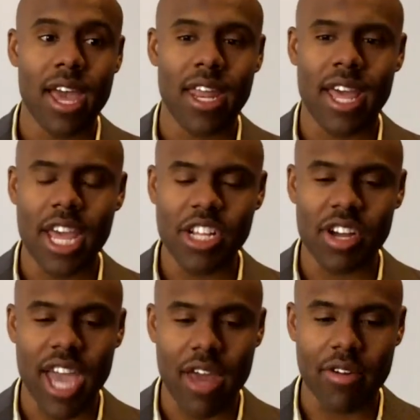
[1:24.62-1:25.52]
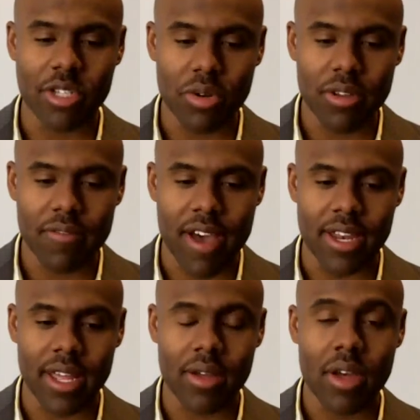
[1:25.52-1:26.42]
And a counterintuitive
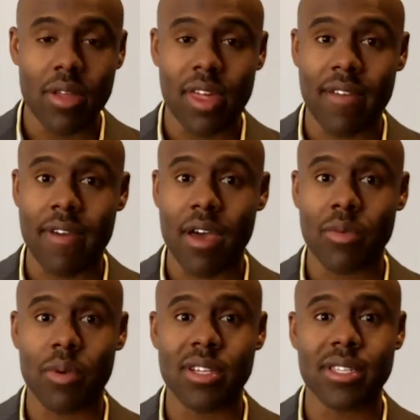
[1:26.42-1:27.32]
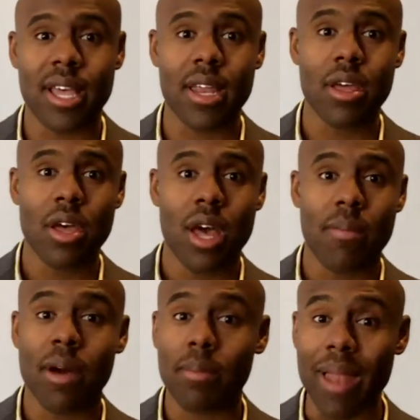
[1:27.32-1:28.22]
finding that I found was that
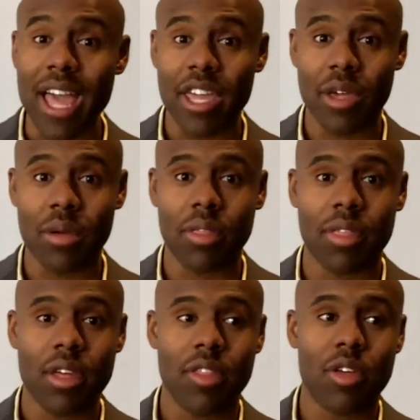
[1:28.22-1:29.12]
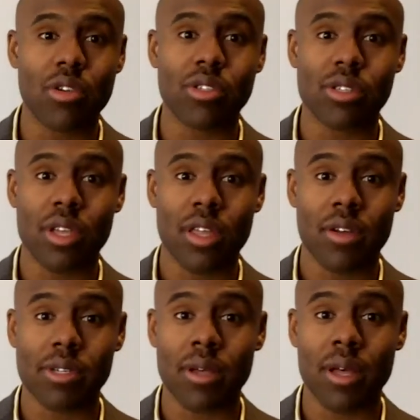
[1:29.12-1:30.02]
among black youth, there
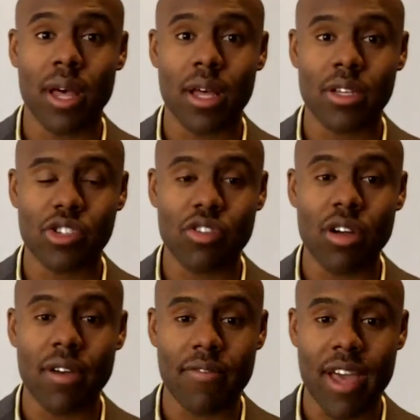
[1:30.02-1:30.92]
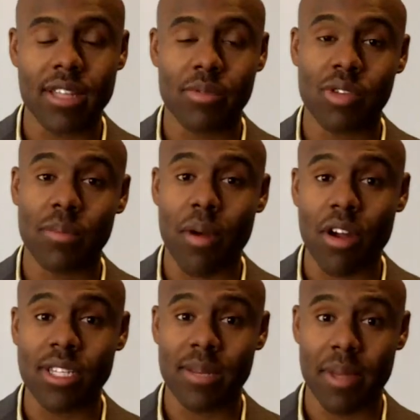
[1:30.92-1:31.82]
was a strong effect between
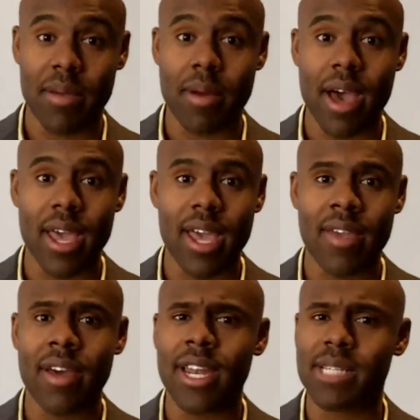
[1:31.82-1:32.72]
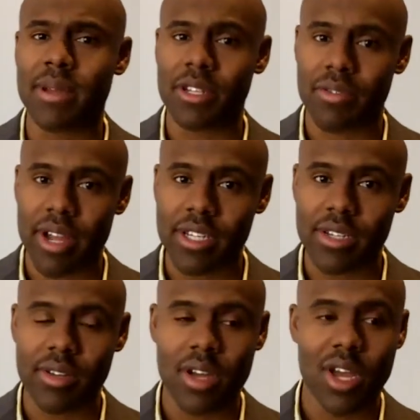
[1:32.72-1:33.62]
parks and BMI in an unexpected
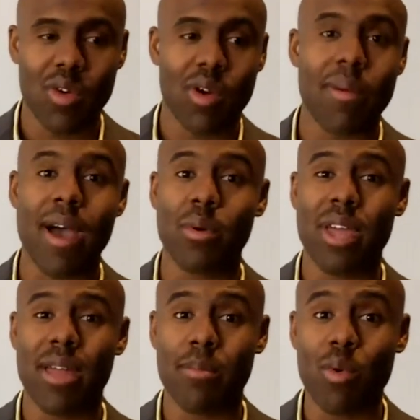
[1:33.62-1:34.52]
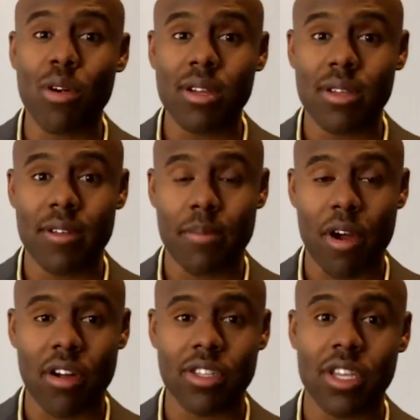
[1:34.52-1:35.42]
direction, whereby when you had more
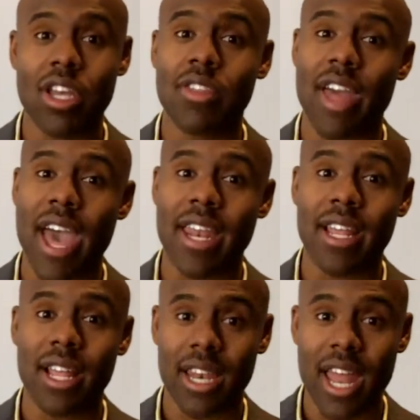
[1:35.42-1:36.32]
parks, they had